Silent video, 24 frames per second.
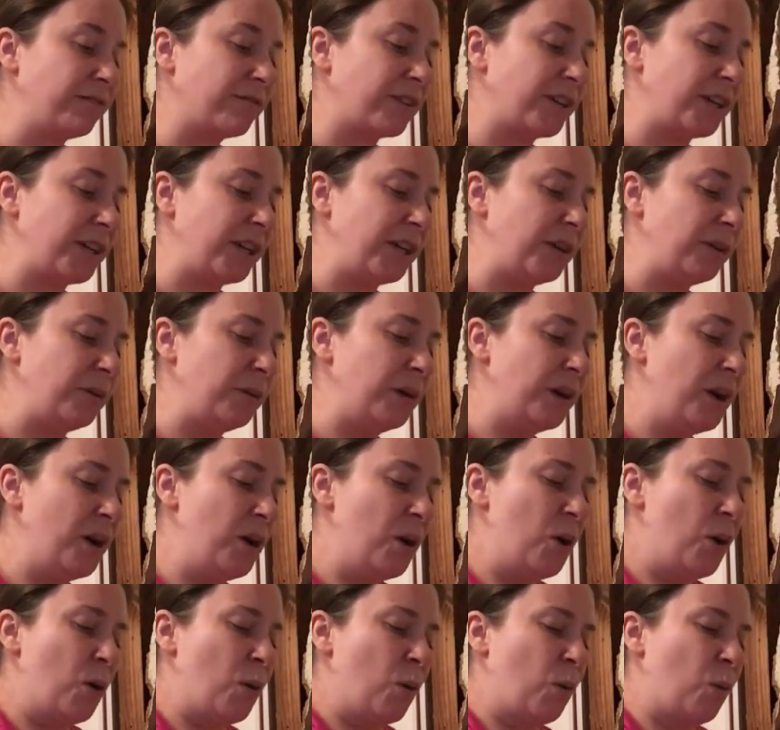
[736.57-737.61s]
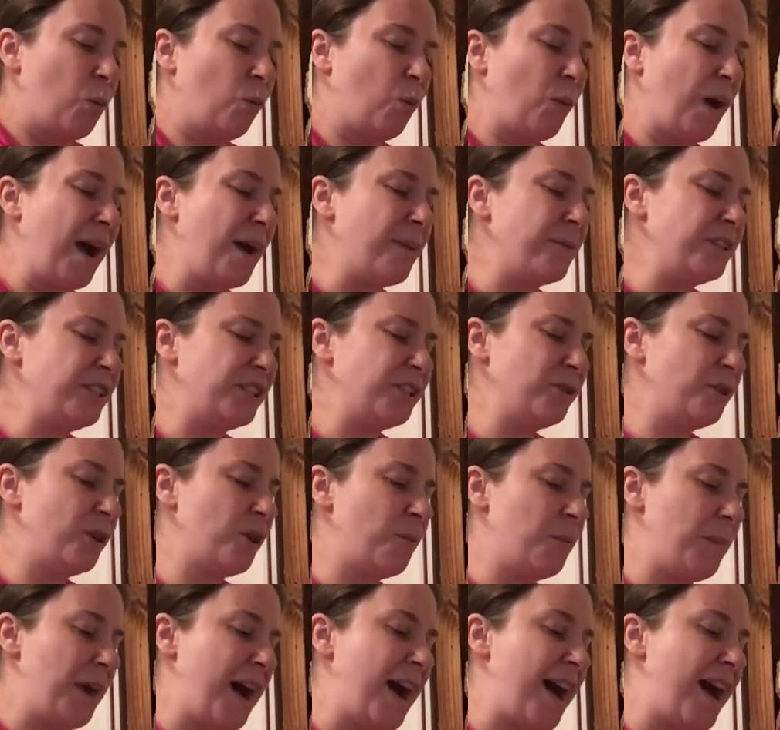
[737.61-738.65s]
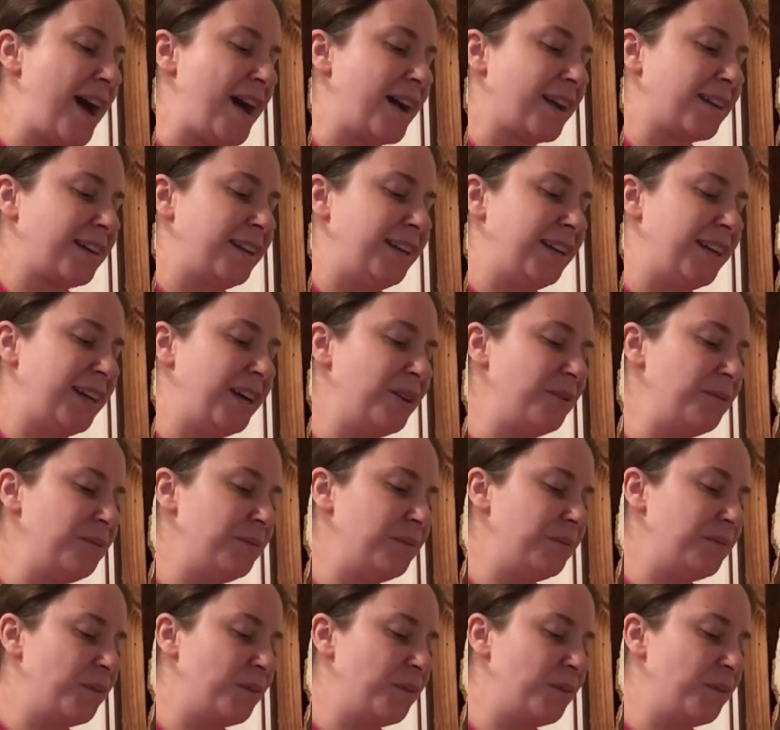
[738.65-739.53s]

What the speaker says: for you, why would you go back, you know?